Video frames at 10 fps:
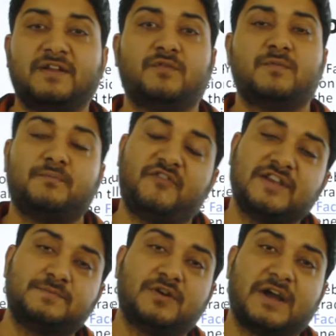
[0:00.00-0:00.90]

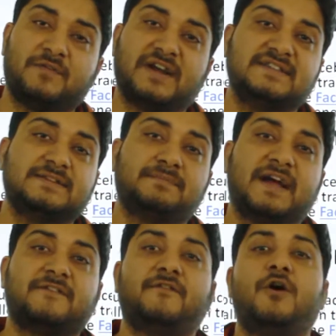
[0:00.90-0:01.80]
Facebook advertising
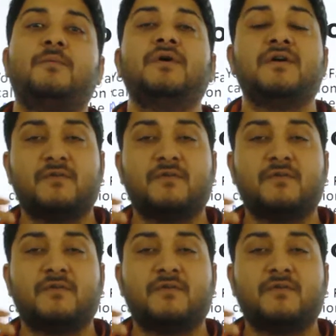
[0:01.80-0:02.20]
platform